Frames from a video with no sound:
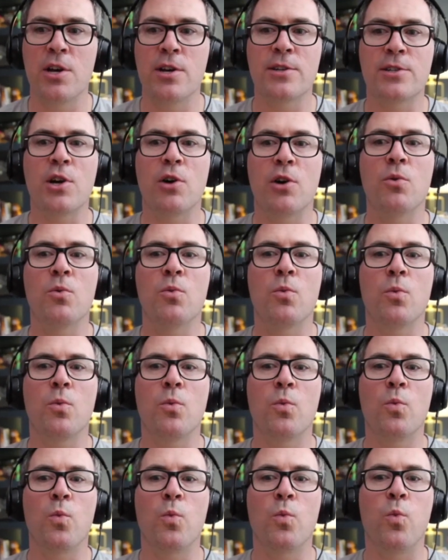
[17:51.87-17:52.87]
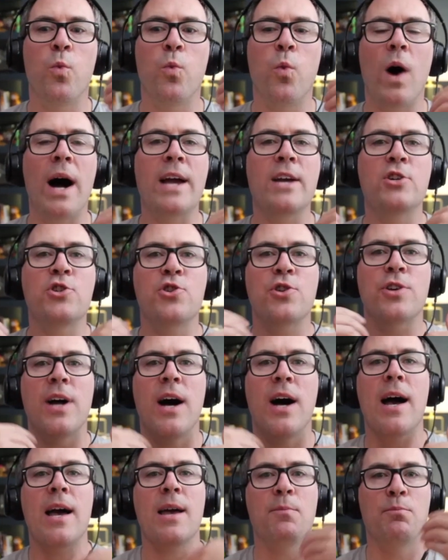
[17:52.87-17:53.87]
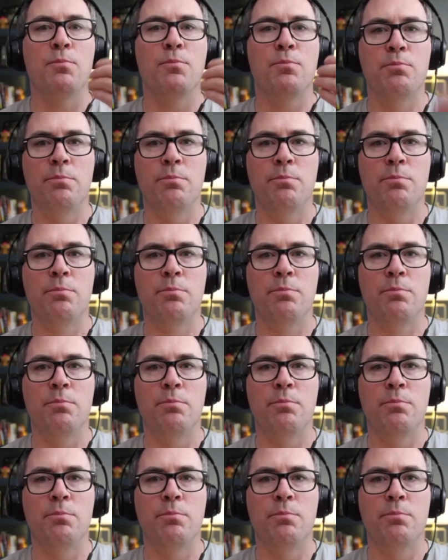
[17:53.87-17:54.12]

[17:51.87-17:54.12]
So why should I